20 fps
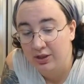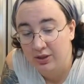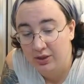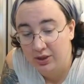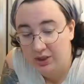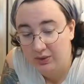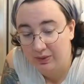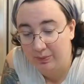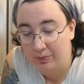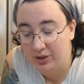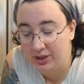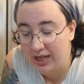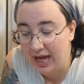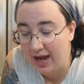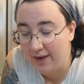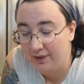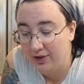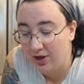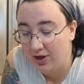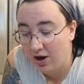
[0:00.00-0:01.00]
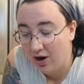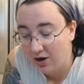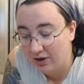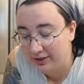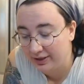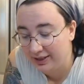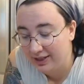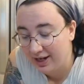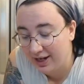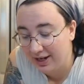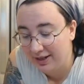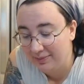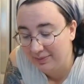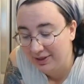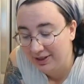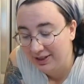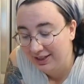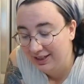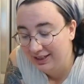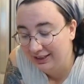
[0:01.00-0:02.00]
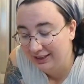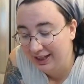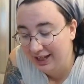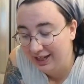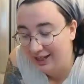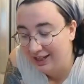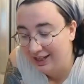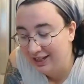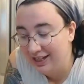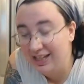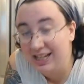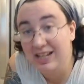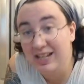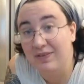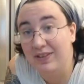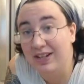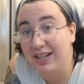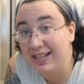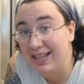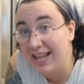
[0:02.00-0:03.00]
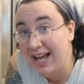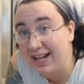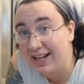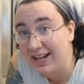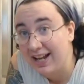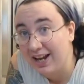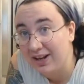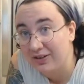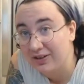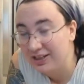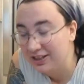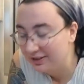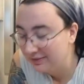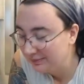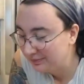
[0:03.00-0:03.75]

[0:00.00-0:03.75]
So I'm just having a hard time like evening that out.